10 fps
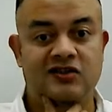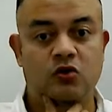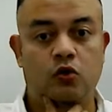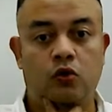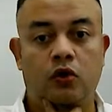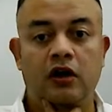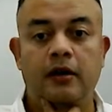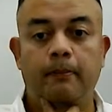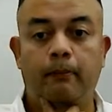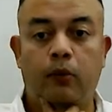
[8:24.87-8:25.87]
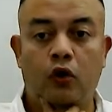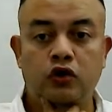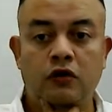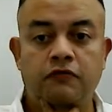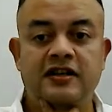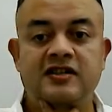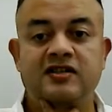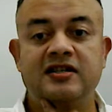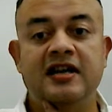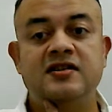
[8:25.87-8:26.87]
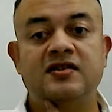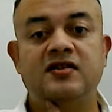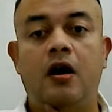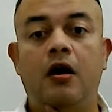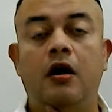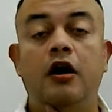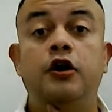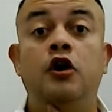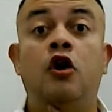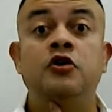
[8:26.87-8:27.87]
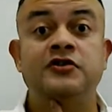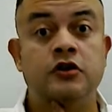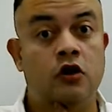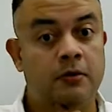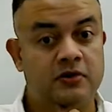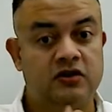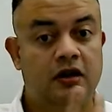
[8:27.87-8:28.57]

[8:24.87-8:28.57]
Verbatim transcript: So both of these changes are non-synonymous.